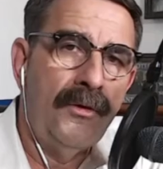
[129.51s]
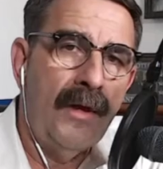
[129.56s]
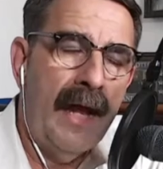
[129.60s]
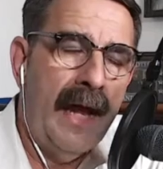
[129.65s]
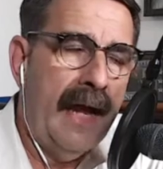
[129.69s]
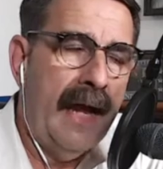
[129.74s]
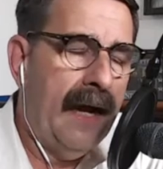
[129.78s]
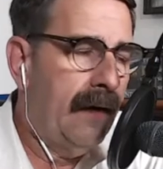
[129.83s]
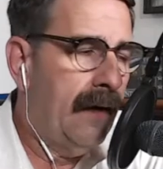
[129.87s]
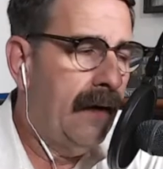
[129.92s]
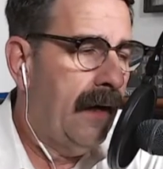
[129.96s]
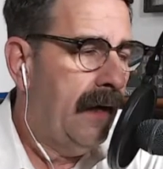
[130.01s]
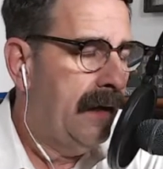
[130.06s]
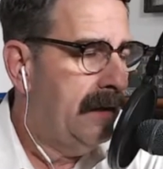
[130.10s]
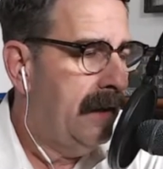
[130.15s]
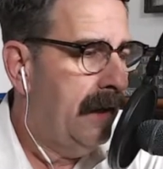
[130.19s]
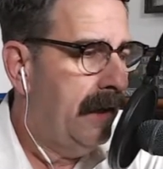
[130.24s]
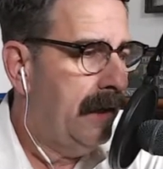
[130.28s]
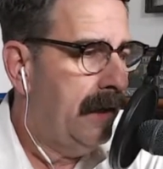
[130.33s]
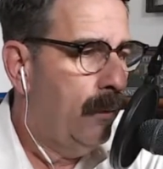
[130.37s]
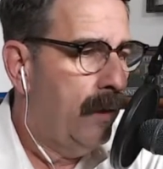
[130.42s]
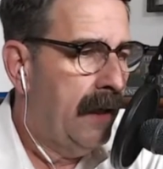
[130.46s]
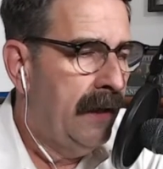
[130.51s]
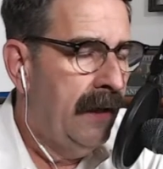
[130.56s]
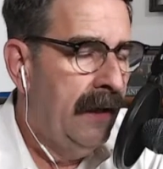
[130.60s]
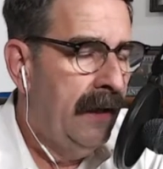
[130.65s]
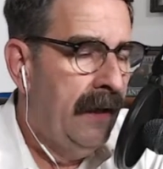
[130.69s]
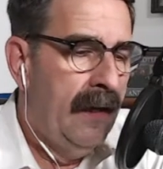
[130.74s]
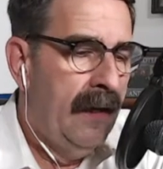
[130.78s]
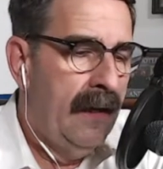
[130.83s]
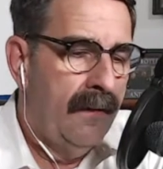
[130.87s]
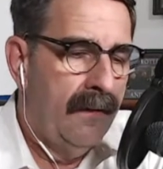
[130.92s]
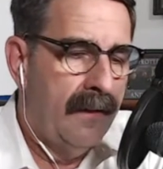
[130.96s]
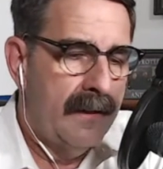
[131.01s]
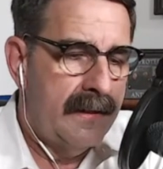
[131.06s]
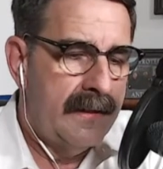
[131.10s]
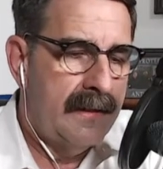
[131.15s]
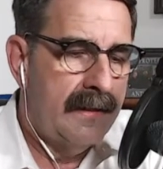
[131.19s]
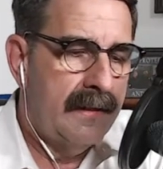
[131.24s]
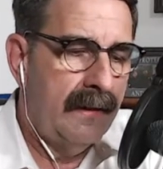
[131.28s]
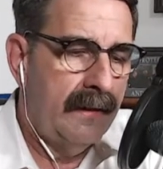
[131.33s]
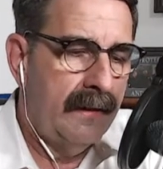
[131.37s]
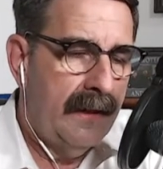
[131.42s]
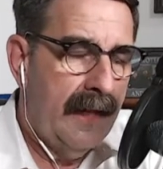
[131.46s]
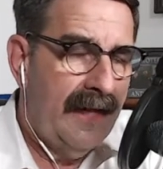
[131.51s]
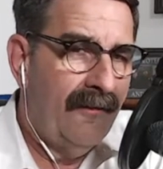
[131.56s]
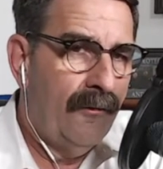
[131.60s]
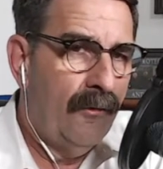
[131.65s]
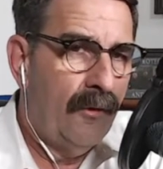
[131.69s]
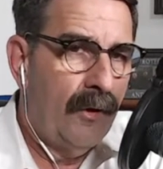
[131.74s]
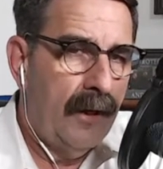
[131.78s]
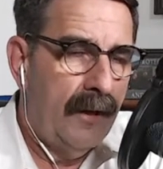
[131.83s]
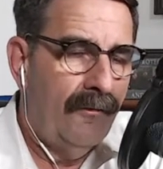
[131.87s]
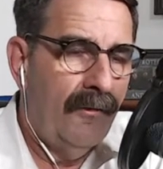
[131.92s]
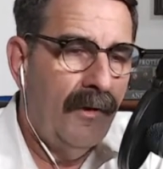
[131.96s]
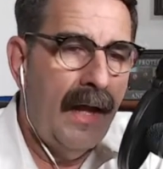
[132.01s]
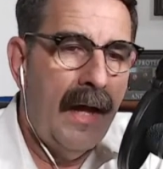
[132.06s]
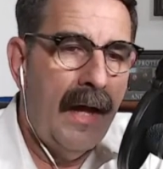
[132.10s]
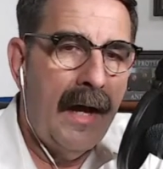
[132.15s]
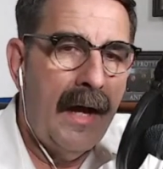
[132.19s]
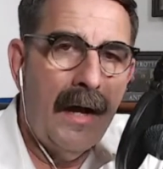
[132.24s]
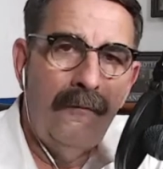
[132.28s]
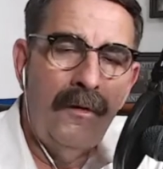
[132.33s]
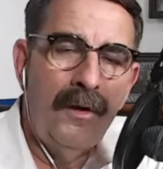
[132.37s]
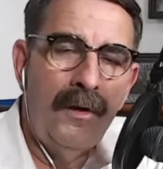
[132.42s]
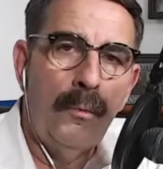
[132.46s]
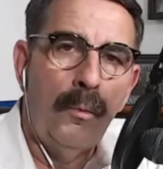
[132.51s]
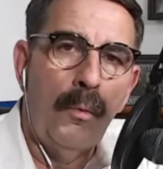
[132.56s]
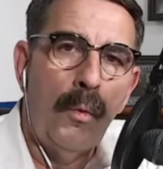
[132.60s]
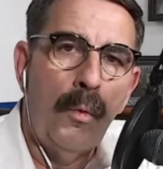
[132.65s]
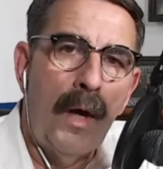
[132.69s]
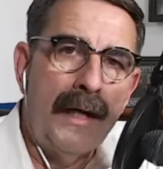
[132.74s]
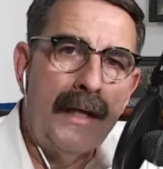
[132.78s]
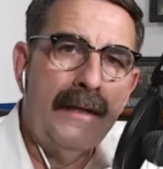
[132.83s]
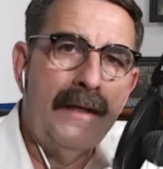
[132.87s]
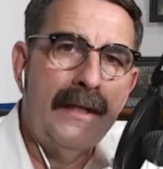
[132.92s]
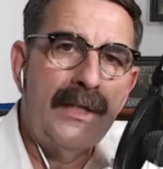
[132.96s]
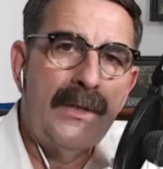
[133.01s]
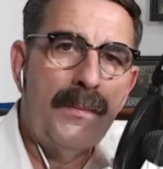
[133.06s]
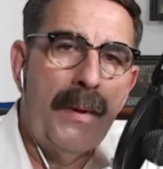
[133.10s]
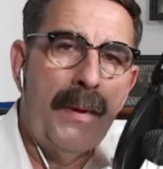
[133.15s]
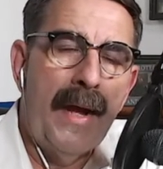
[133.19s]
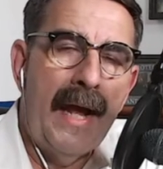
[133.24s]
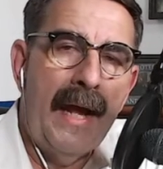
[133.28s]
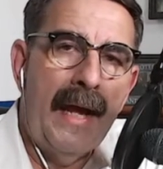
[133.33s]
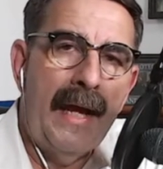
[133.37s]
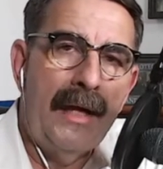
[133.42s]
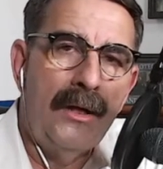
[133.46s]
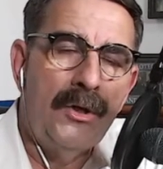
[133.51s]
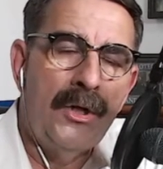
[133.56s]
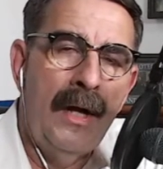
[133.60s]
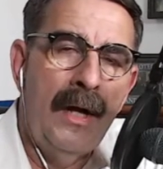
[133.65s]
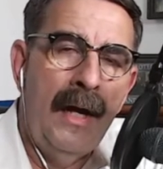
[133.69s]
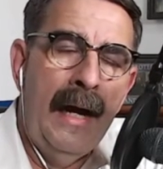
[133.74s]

And I tell you what, this is a labor of love running this page.